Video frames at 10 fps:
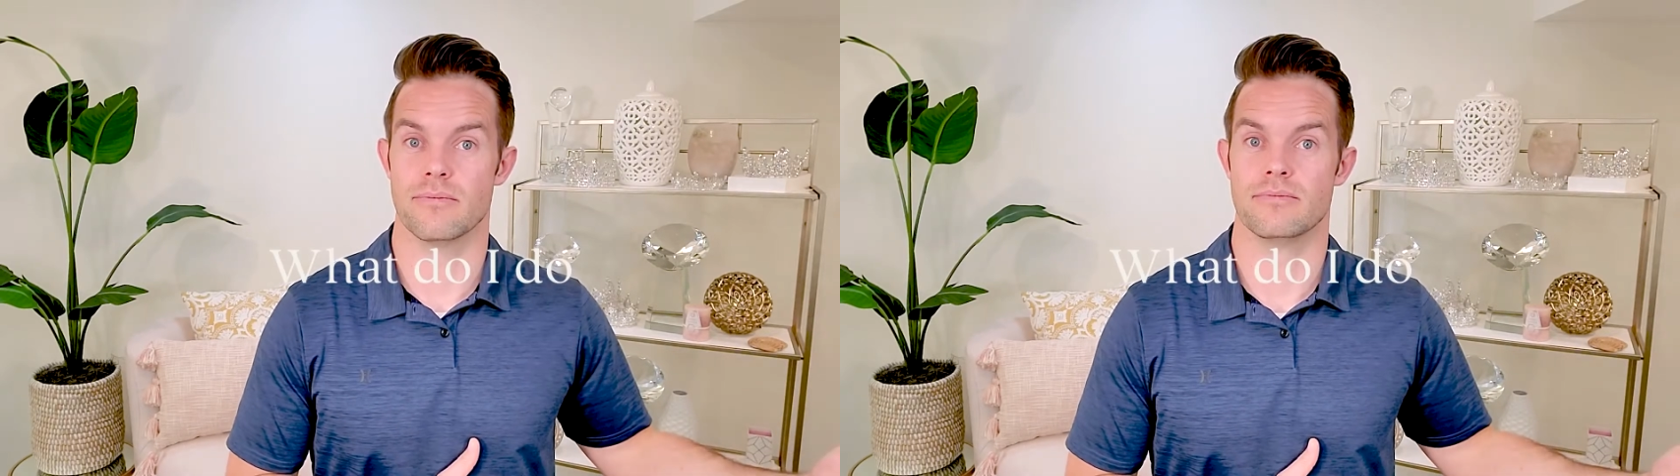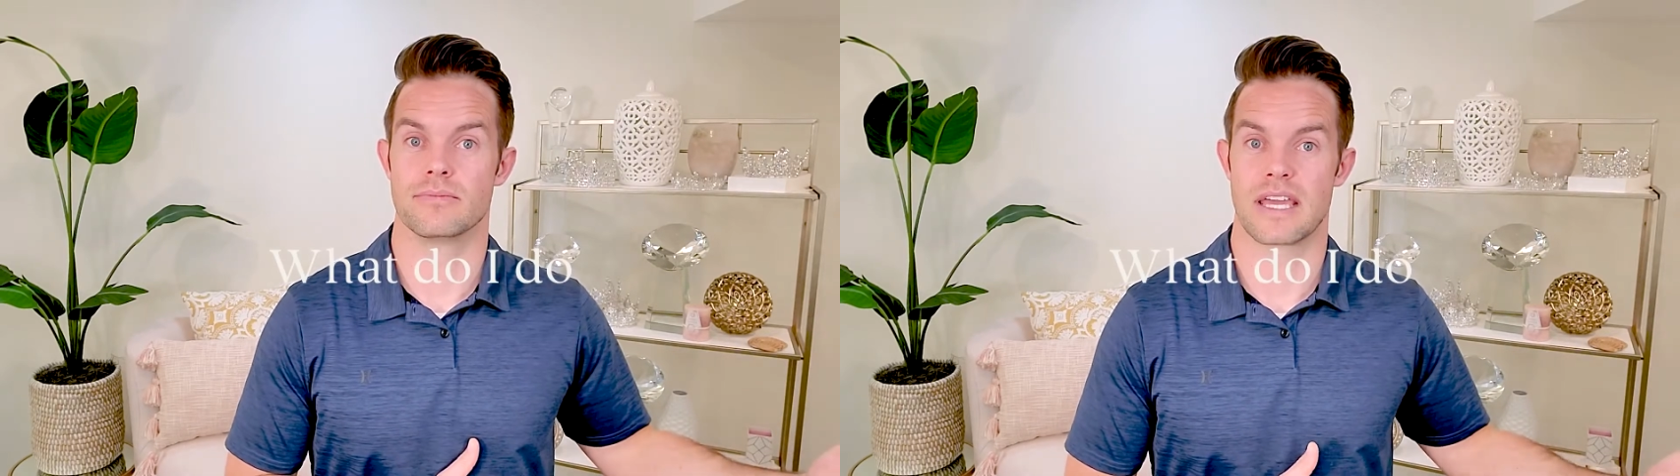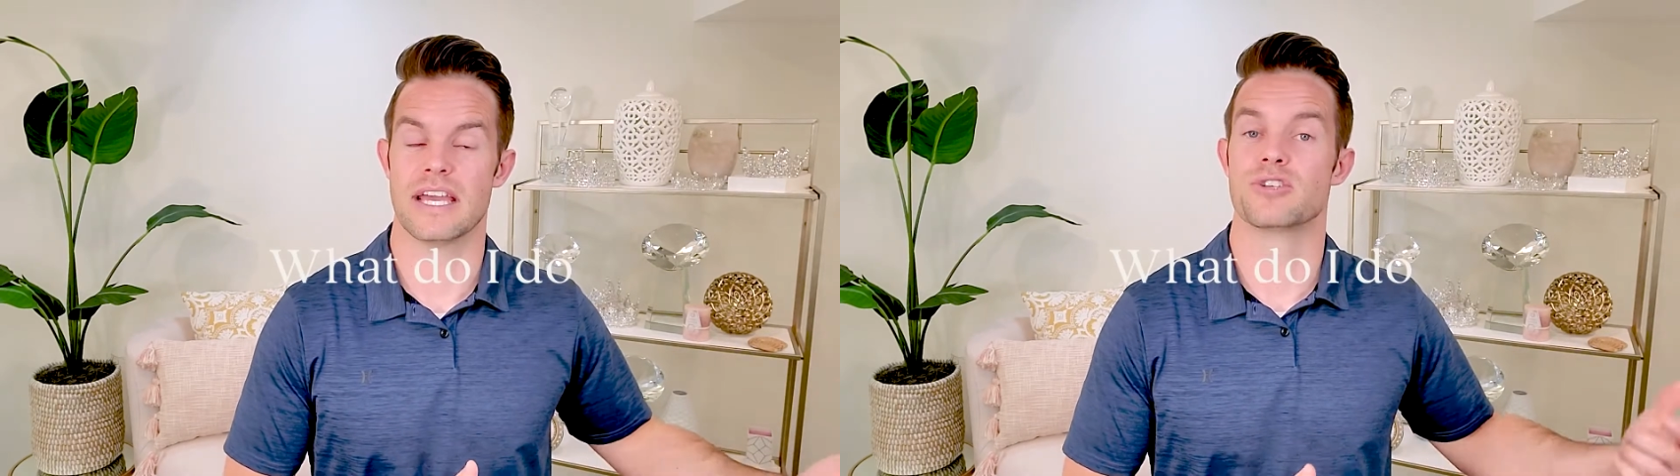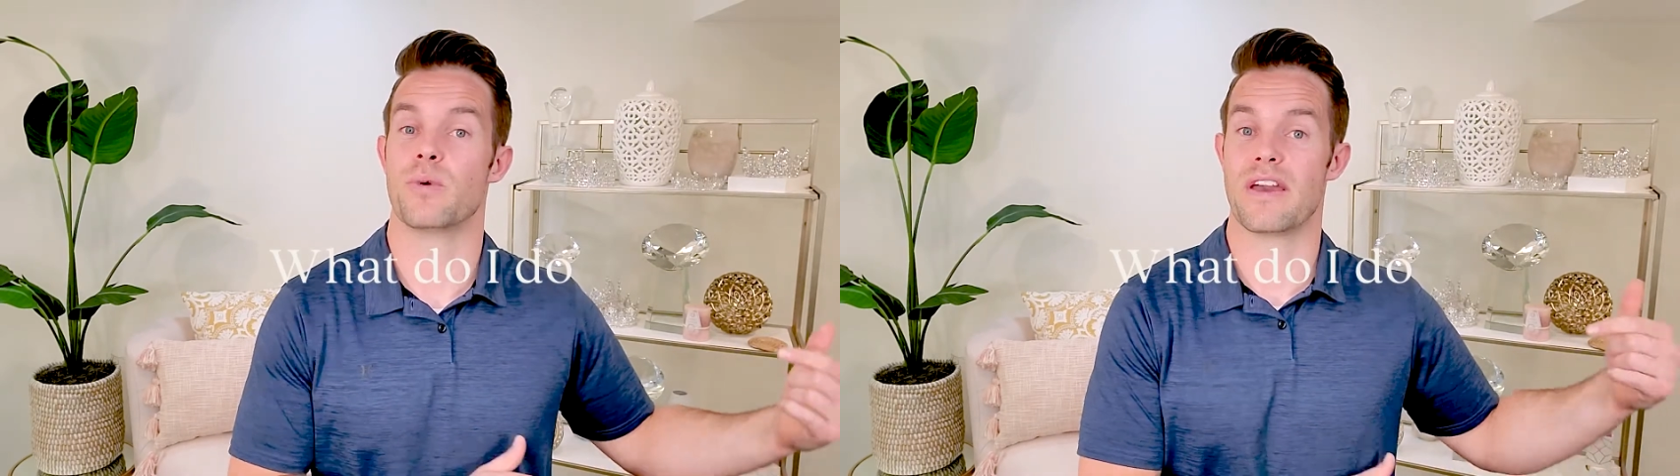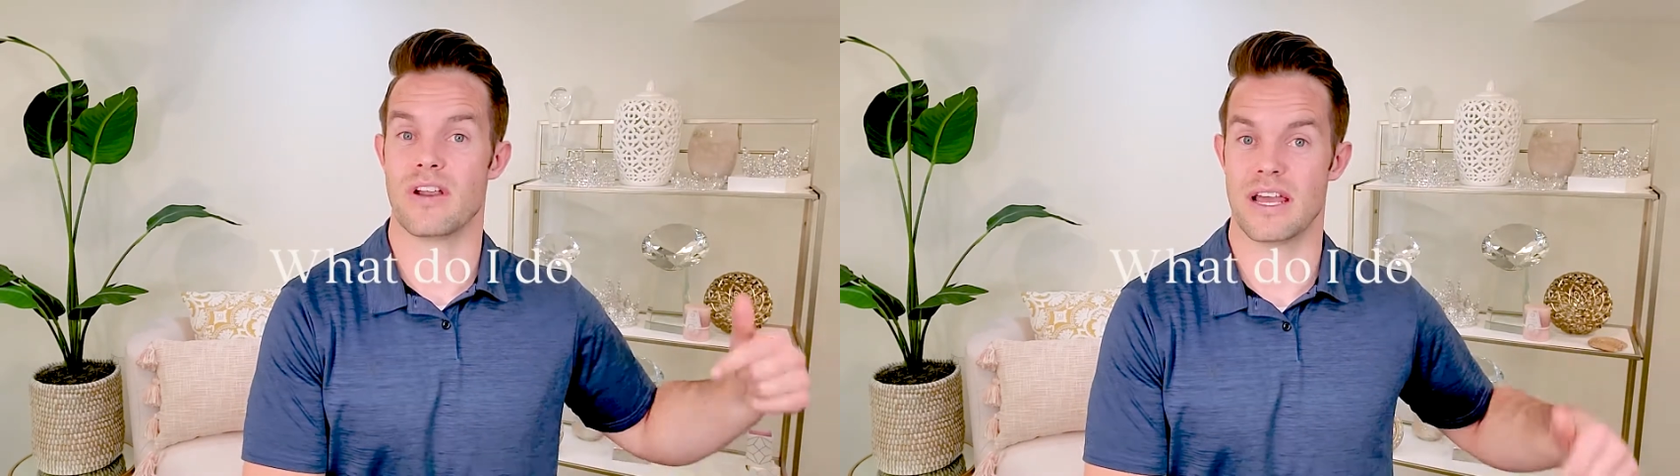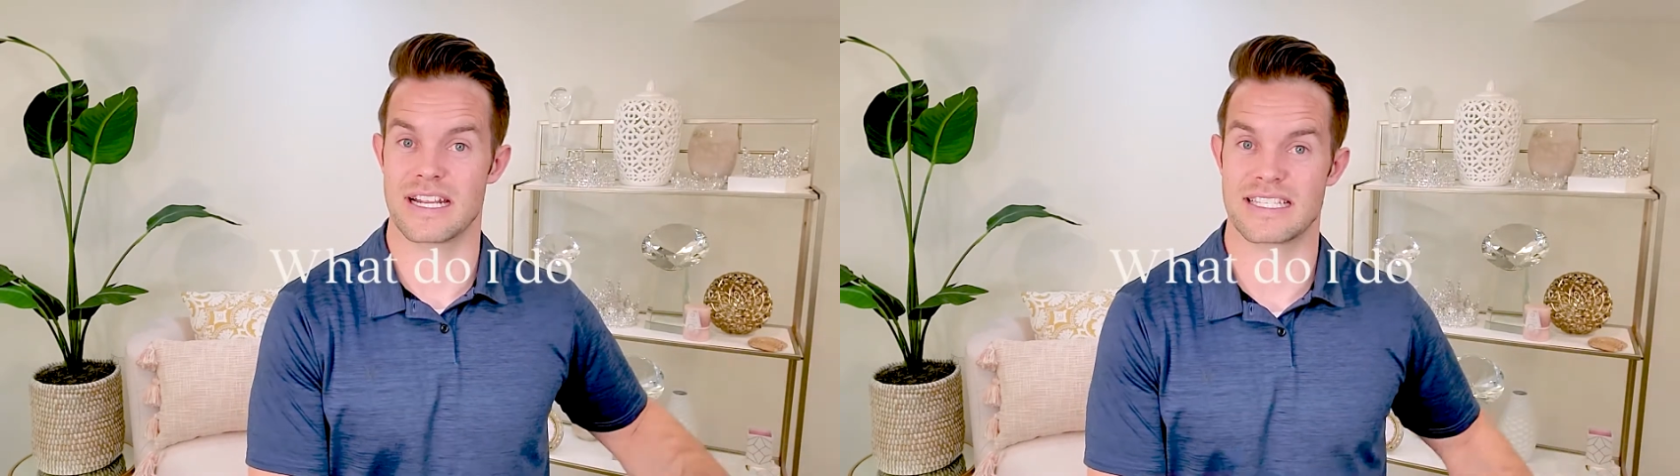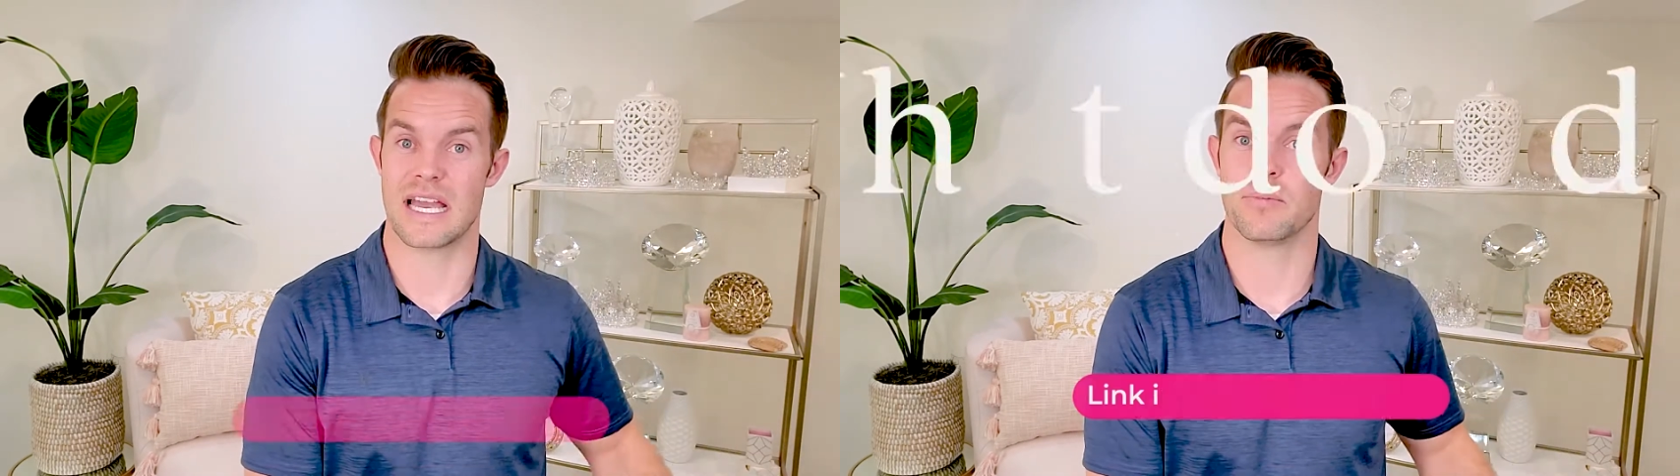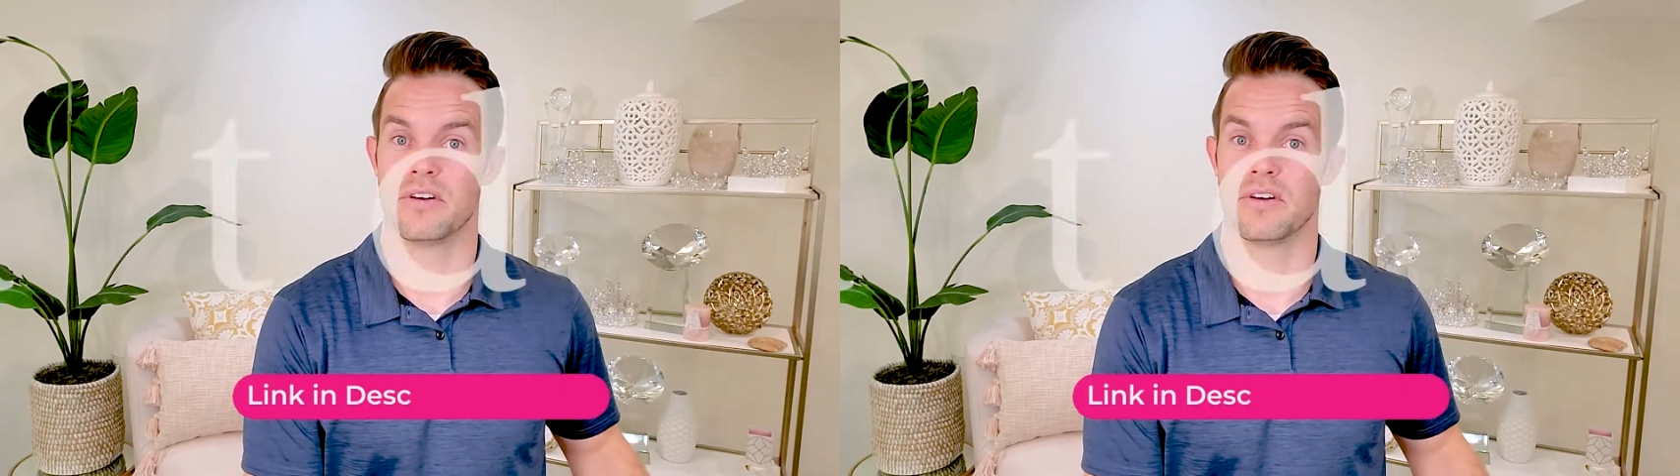Okay, so we have an example of